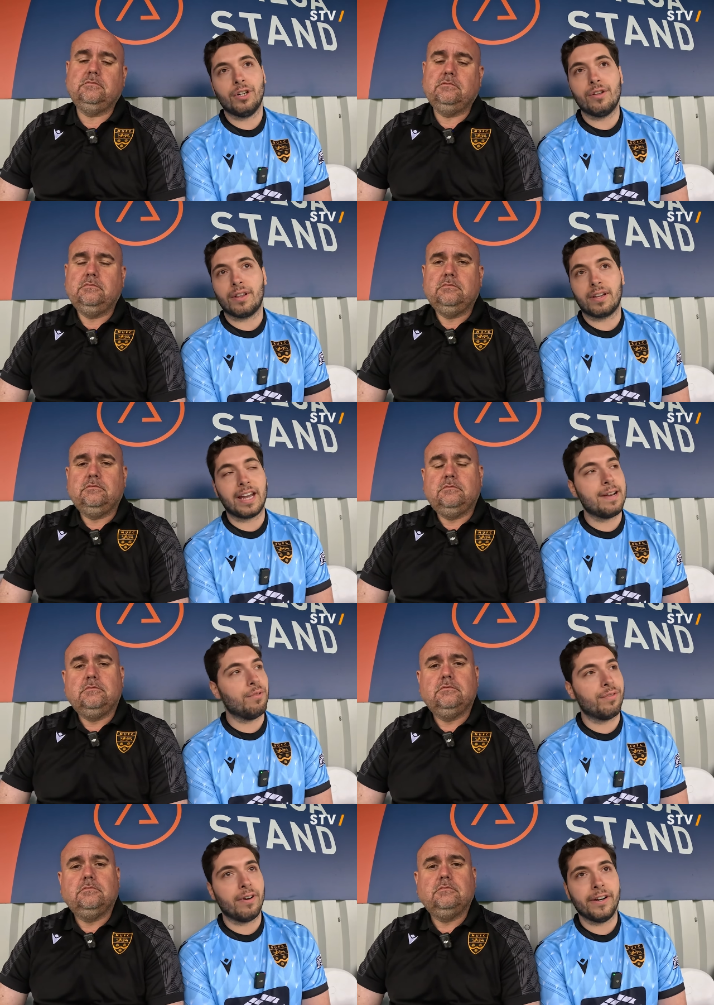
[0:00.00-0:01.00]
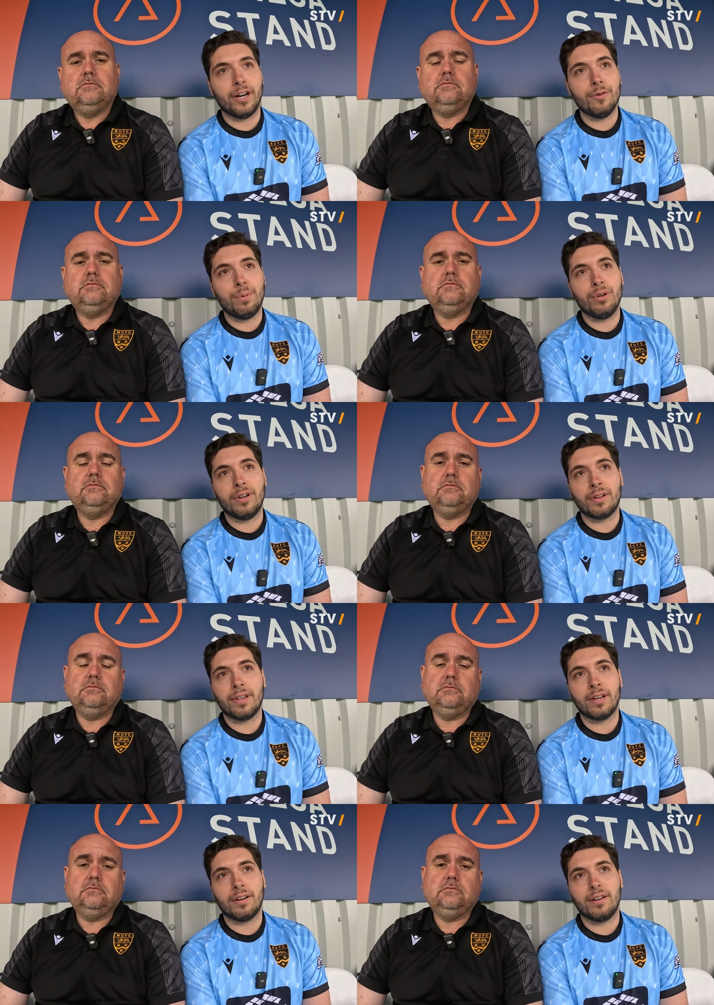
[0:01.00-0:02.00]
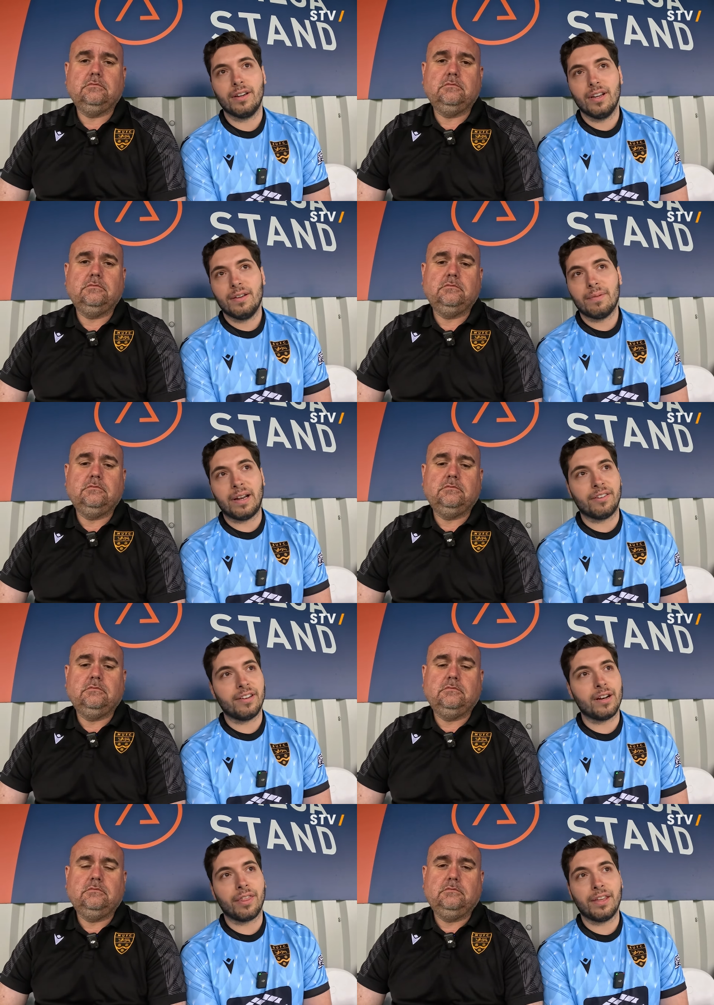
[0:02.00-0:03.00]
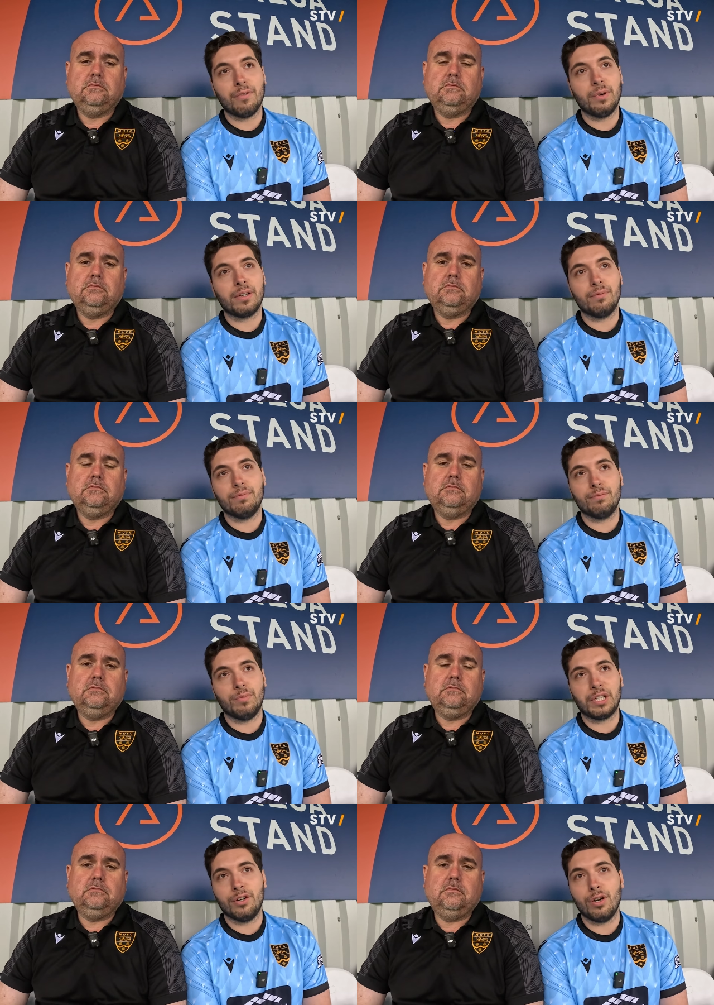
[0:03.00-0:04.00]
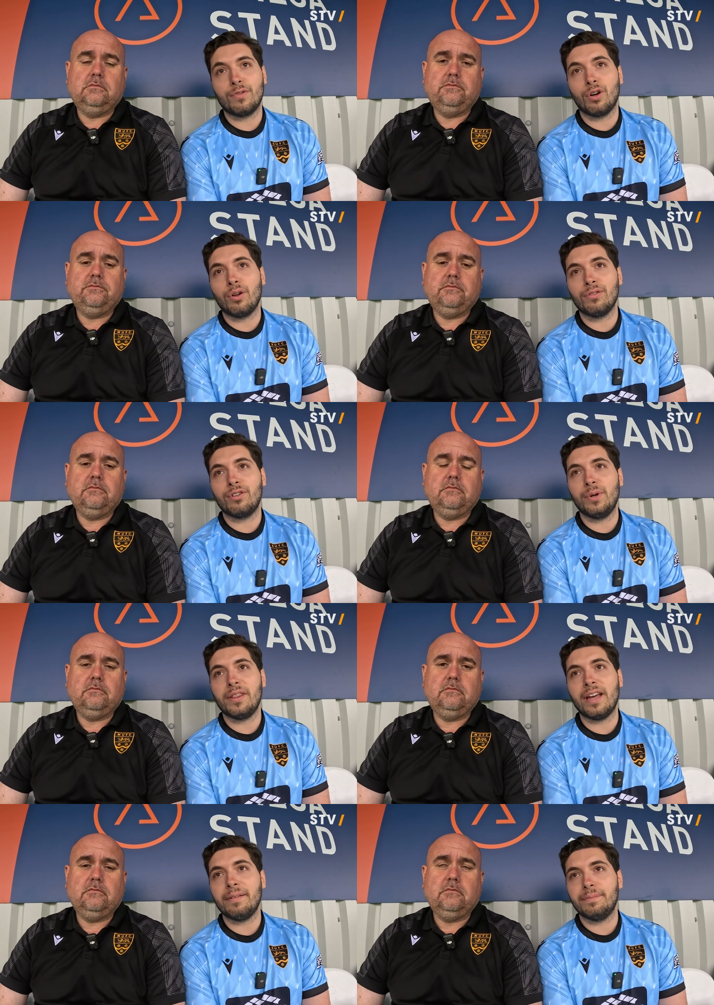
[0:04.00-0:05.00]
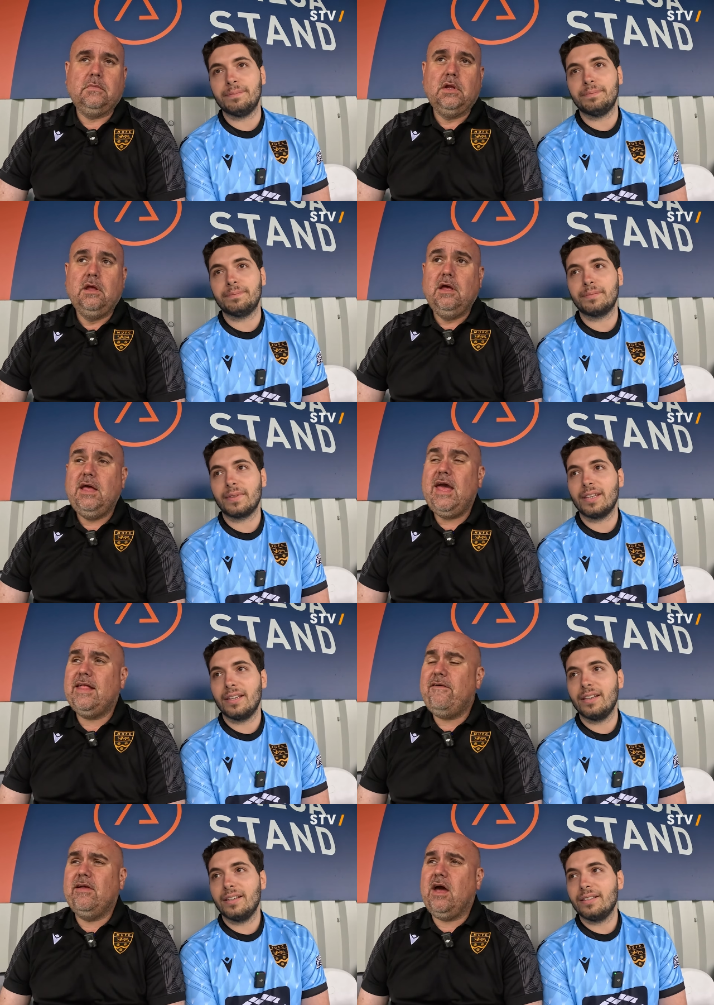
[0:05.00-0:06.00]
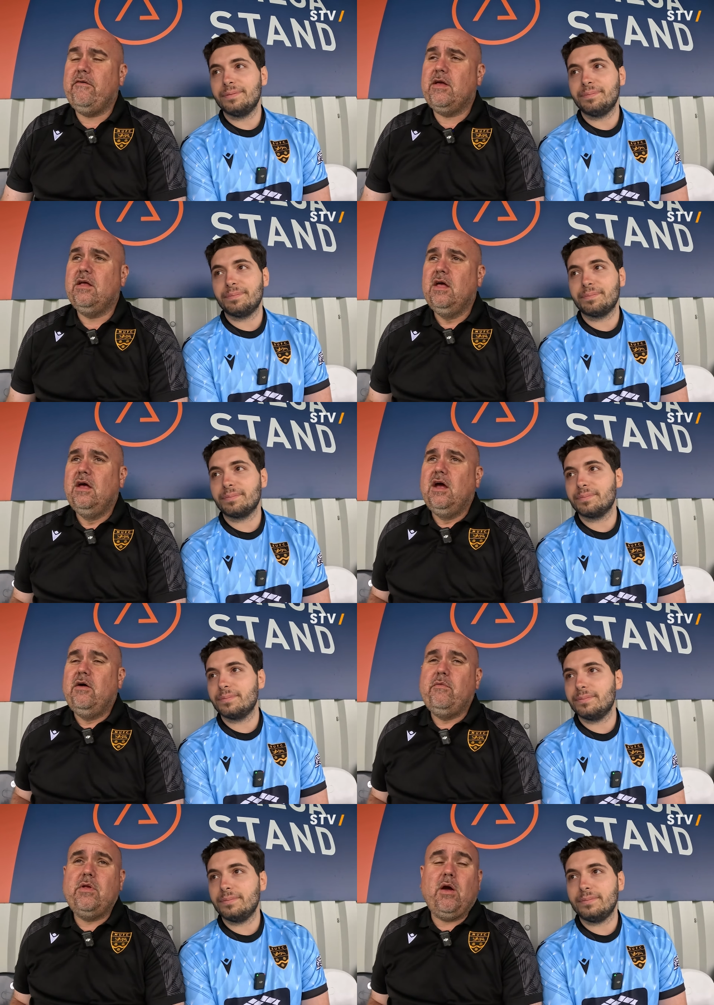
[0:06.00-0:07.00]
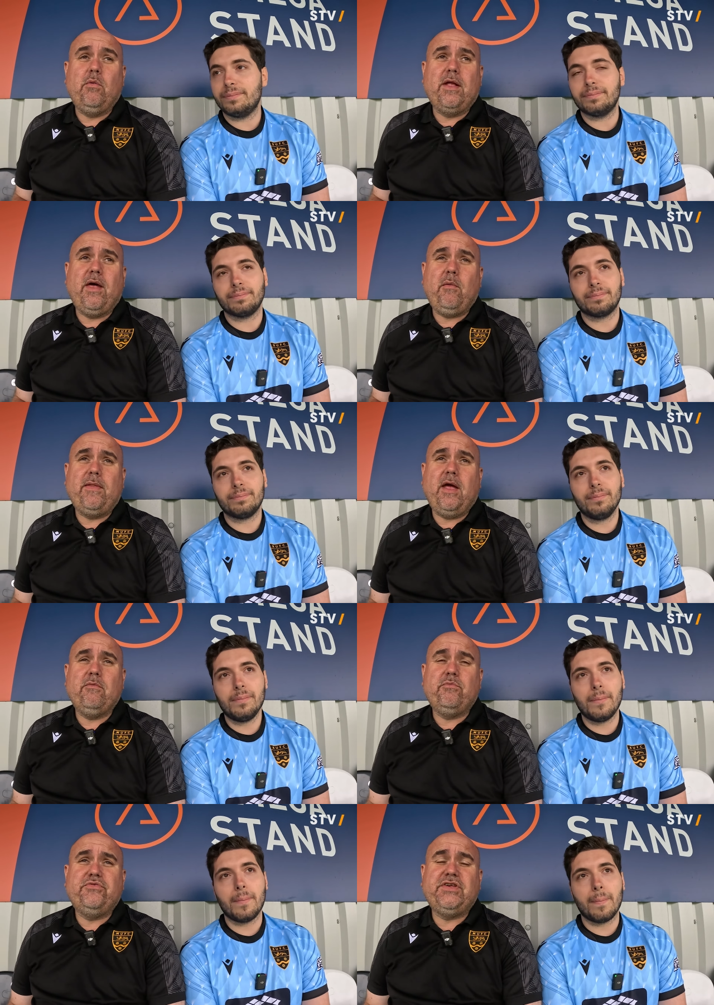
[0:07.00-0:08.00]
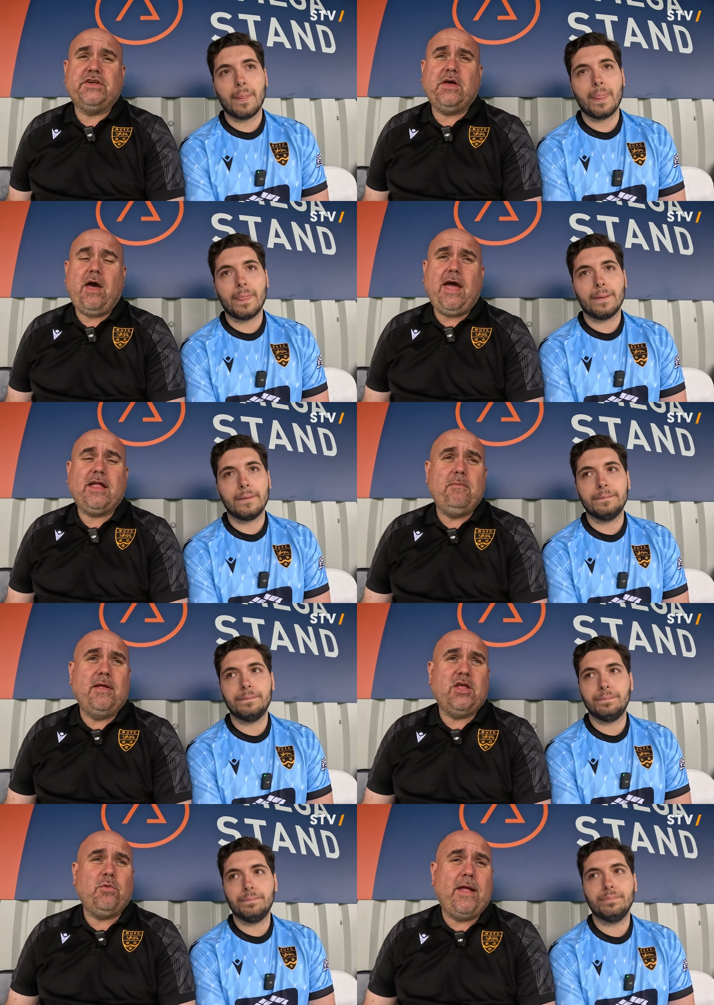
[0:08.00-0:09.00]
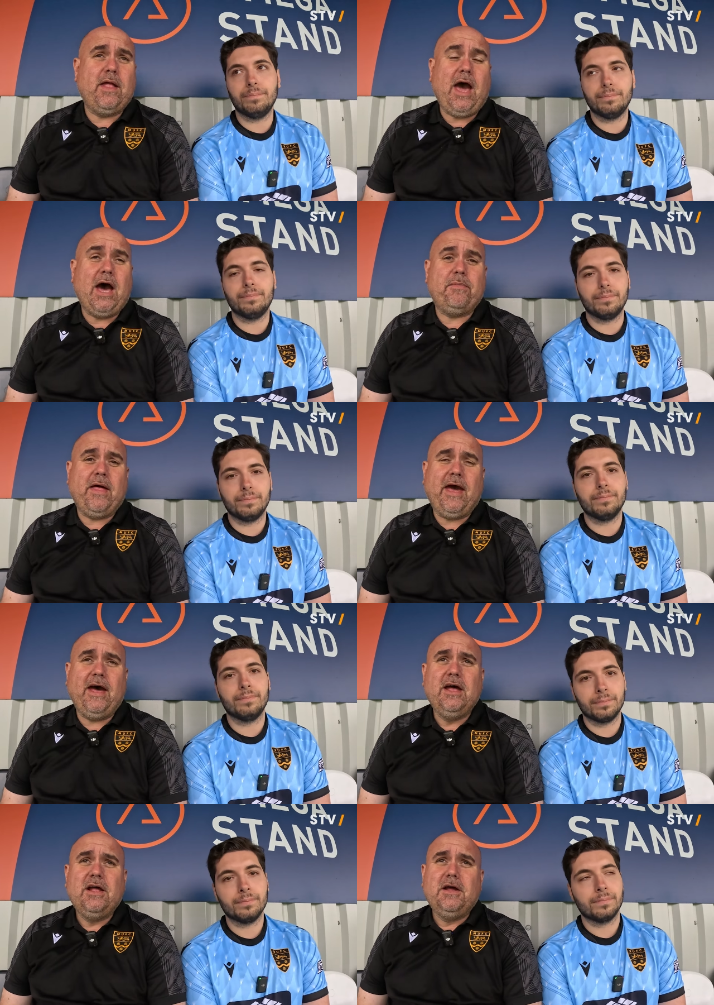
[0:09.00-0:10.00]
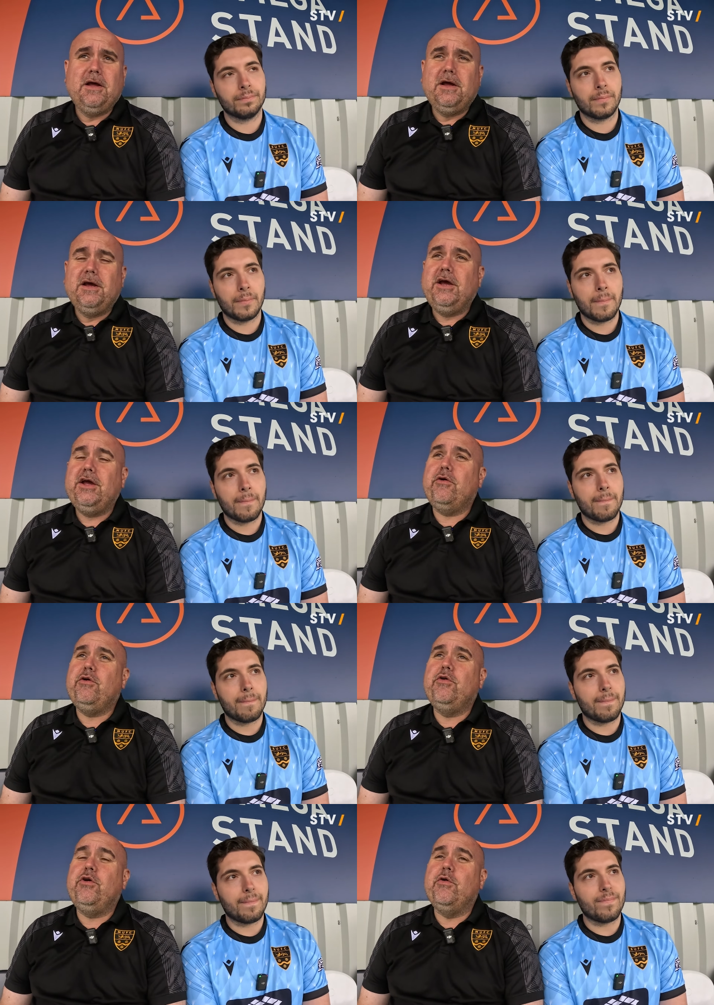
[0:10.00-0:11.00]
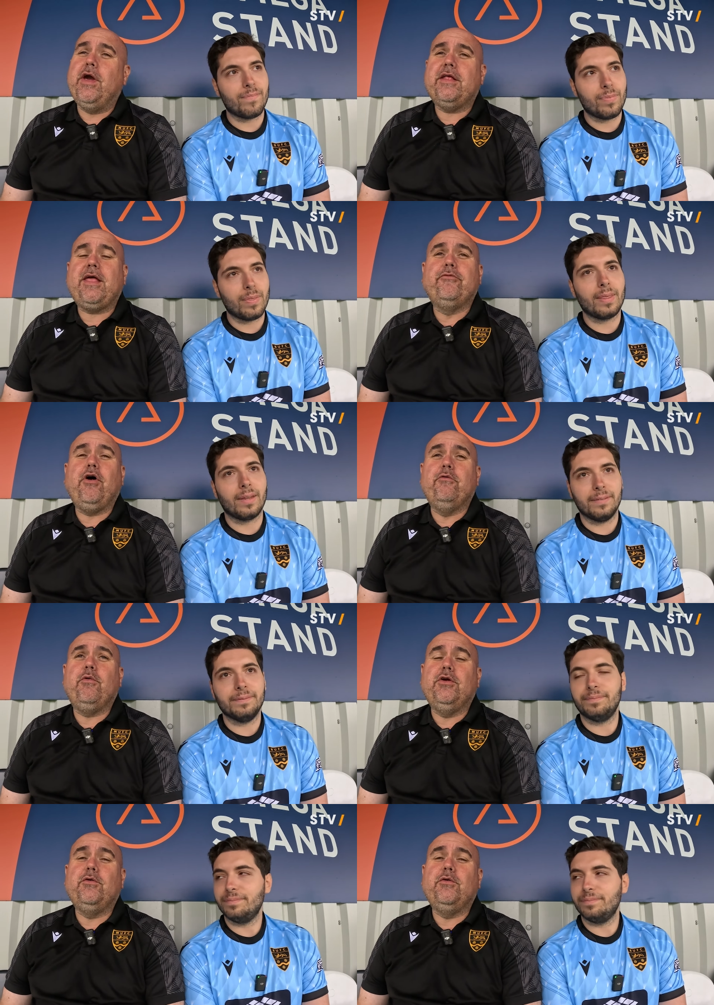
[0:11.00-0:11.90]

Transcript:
Speaker 1: you know the game was very open. And I think, as I said, I think we we could have gone on to win that. Yeah, definitely.
Speaker 2: I think you know when when their six added minutes went up there you know, you, you get sometimes when you